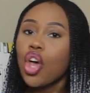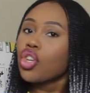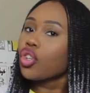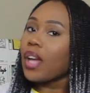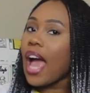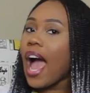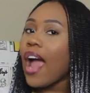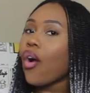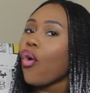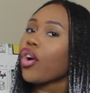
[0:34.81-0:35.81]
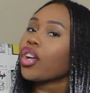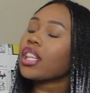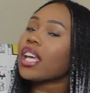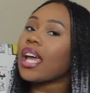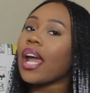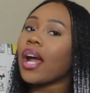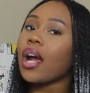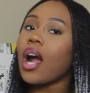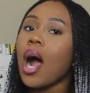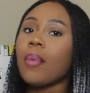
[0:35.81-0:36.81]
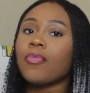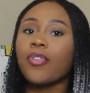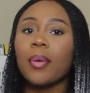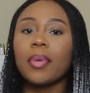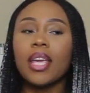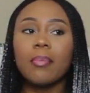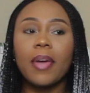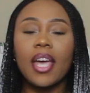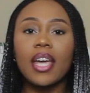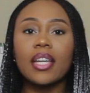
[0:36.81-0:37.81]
So yeah, I ordered the hair from eBay.